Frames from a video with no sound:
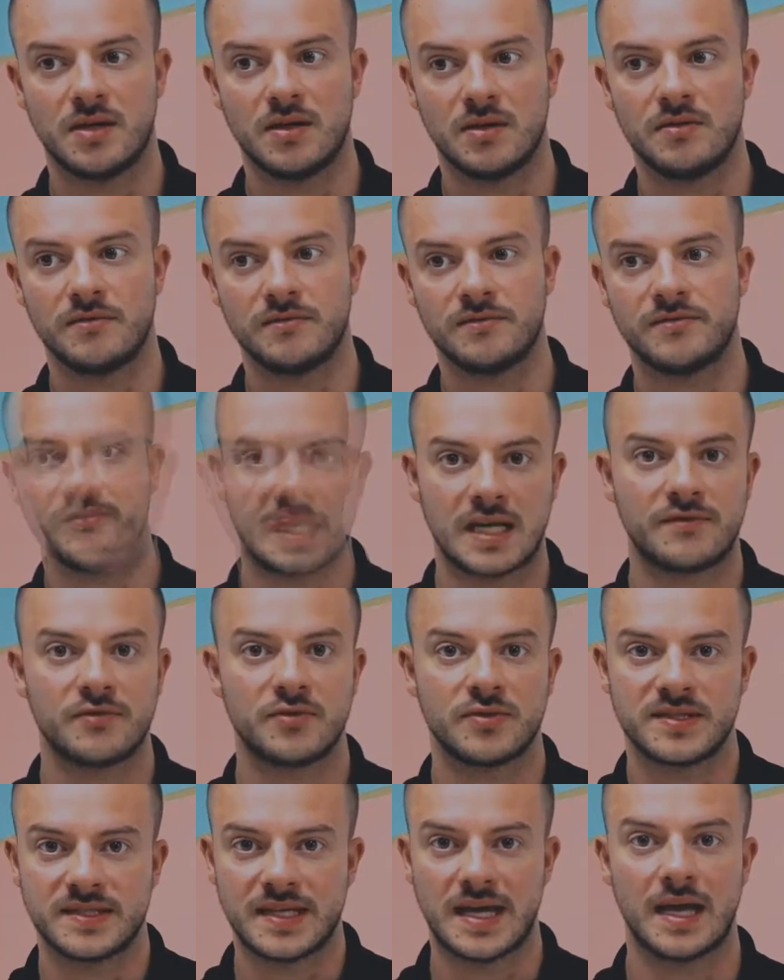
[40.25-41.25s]
of
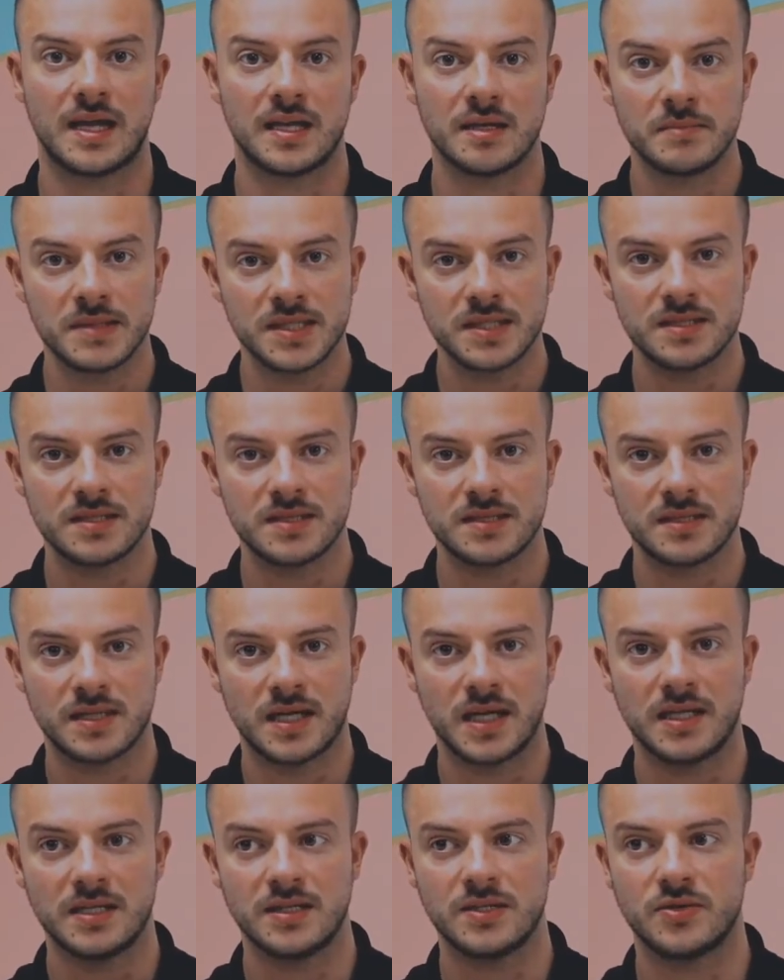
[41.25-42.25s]
diverse elements
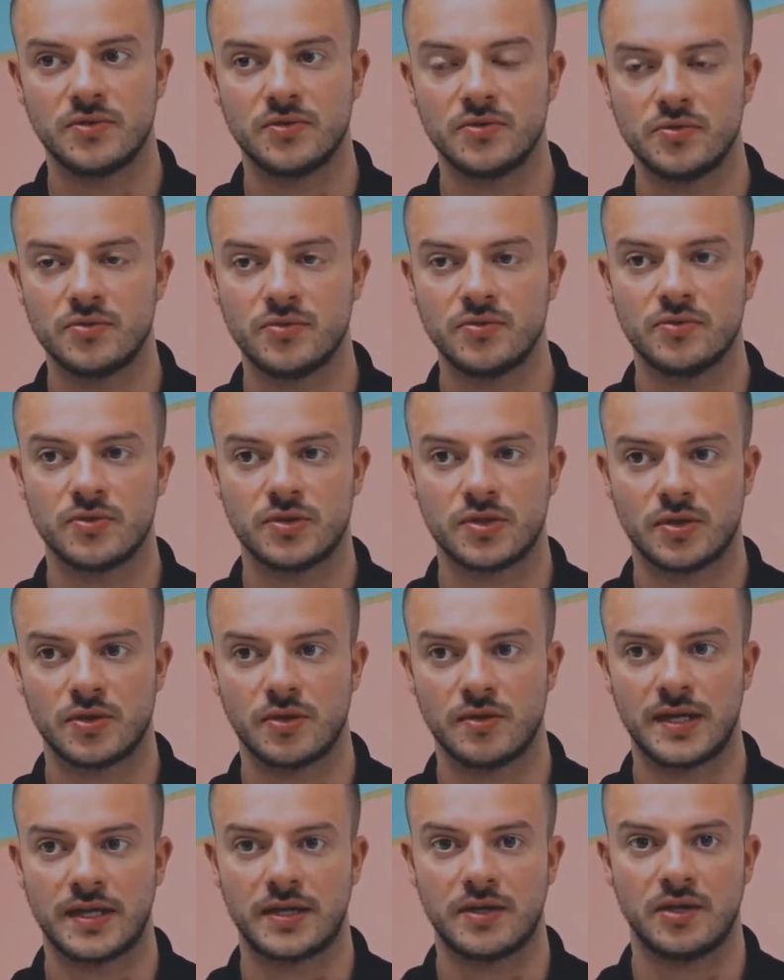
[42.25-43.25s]
into
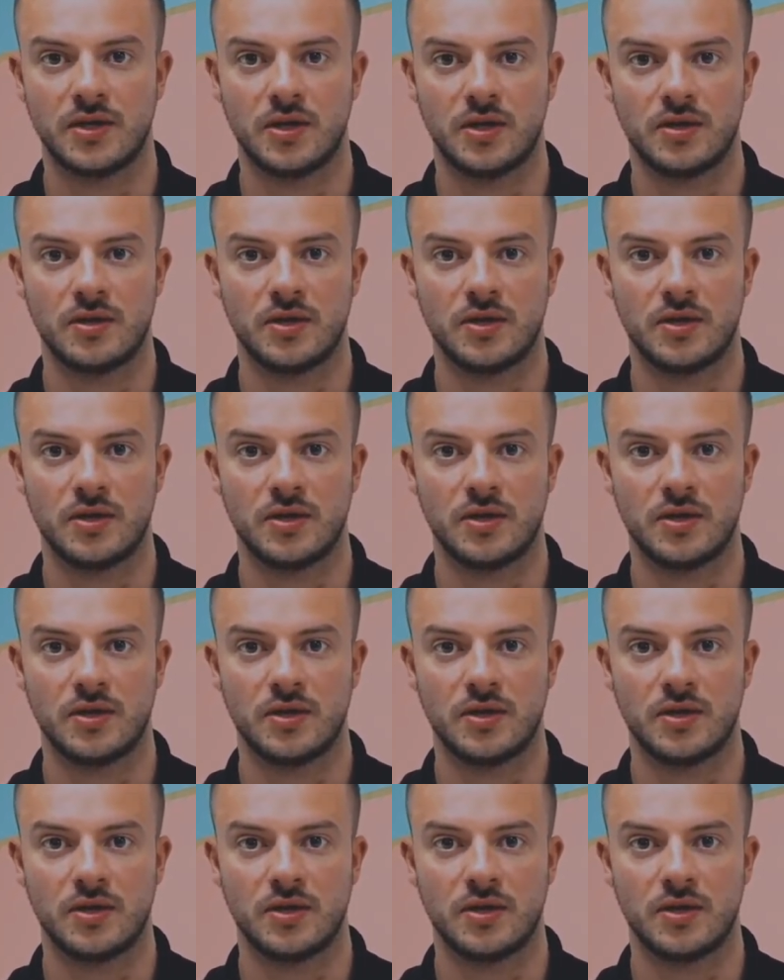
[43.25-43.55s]
sort of like a,